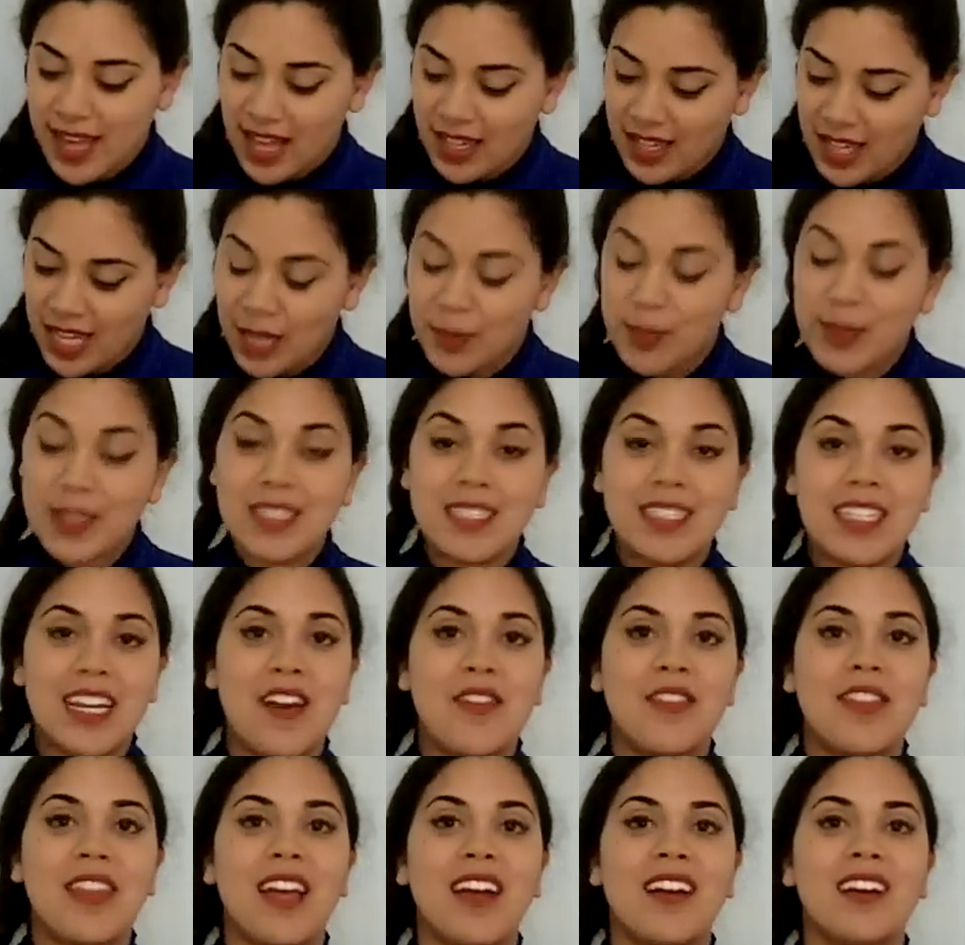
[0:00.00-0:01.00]
that like button
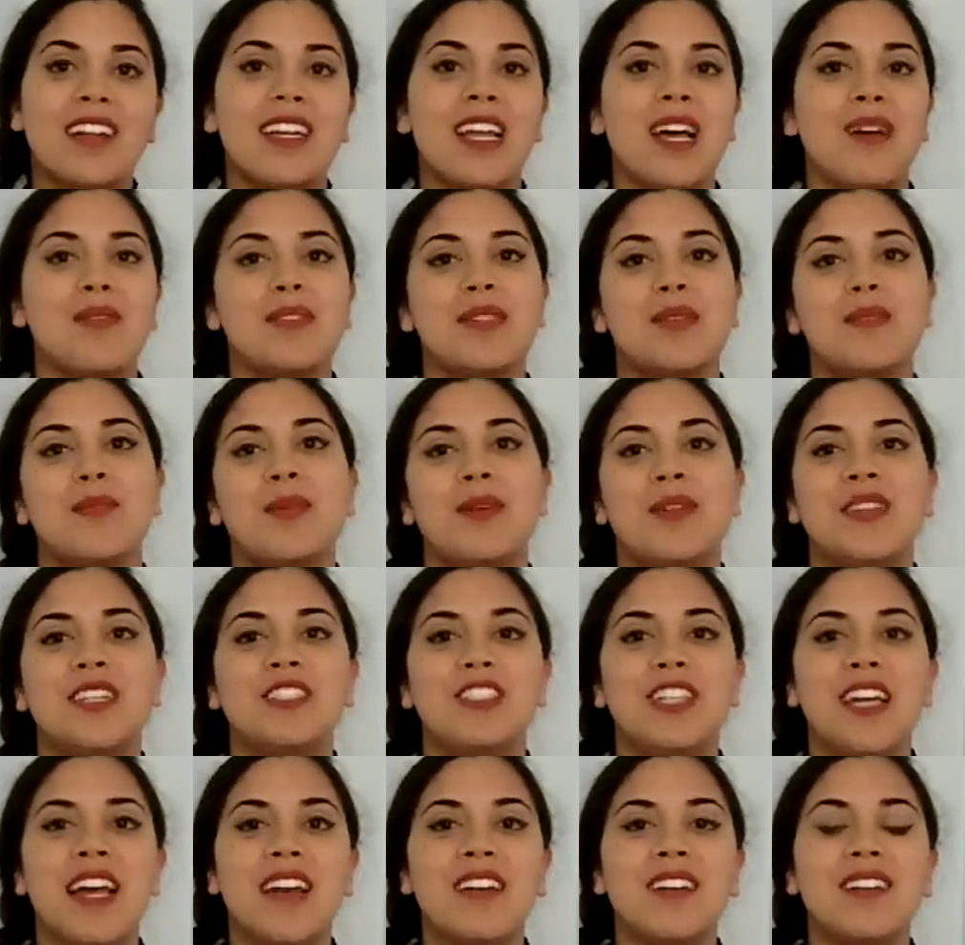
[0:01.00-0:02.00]
down there and help support
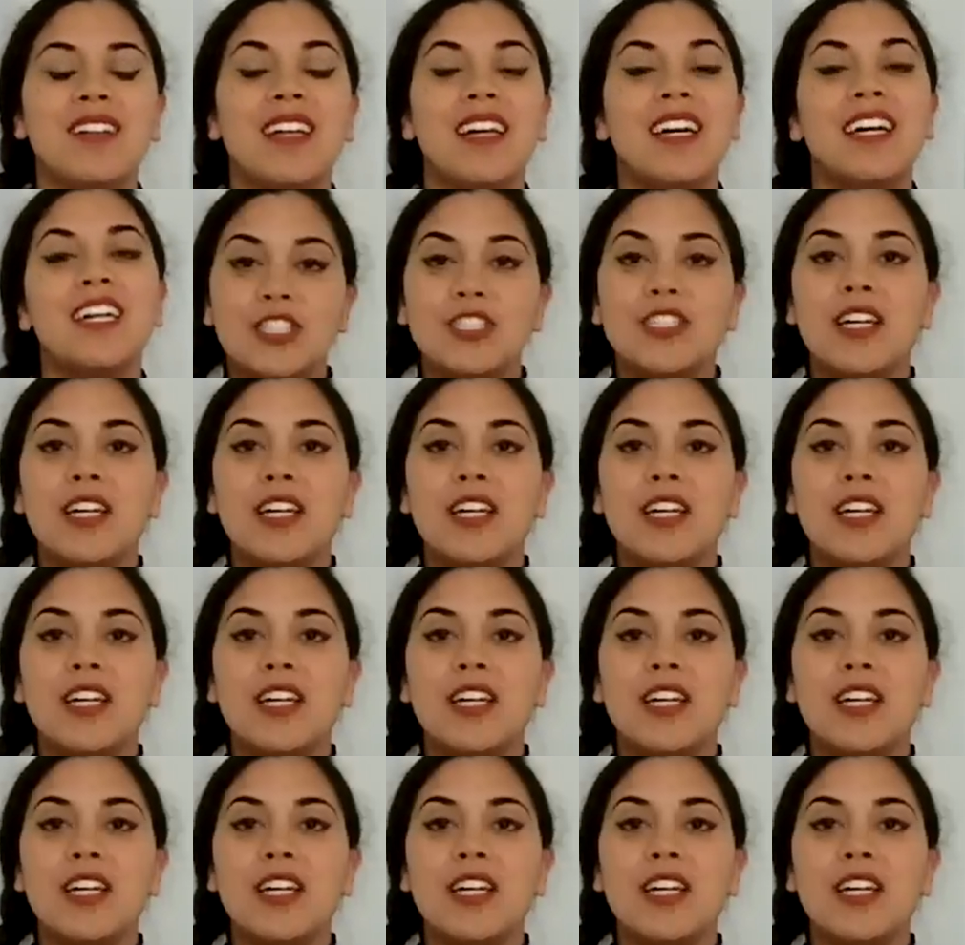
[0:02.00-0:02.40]
the channel.